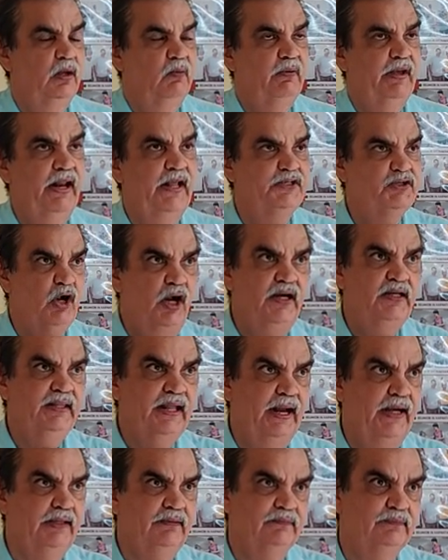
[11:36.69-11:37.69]
When I
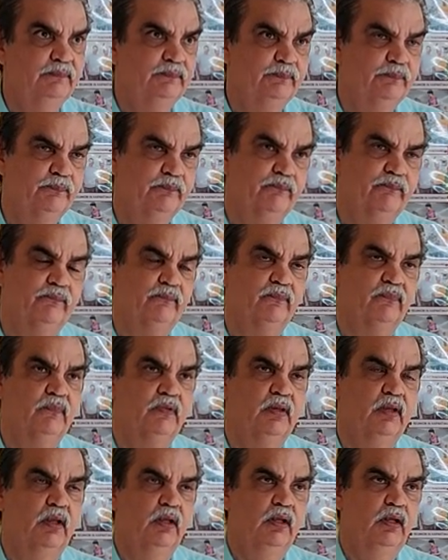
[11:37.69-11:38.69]
joined that,
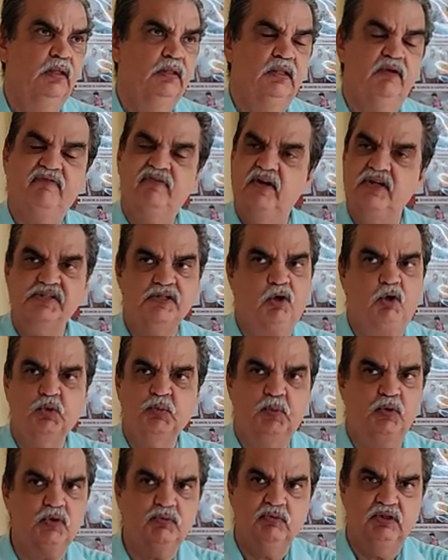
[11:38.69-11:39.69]
the first
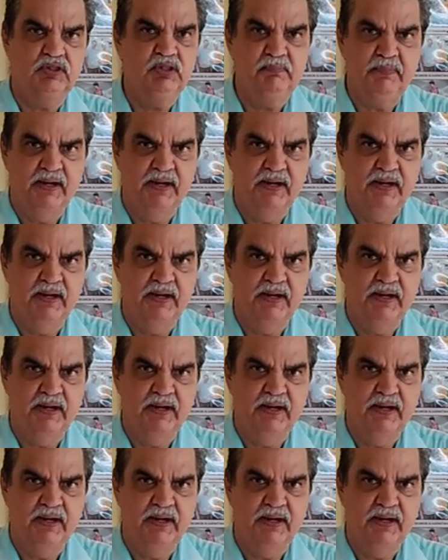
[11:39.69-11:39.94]
house post was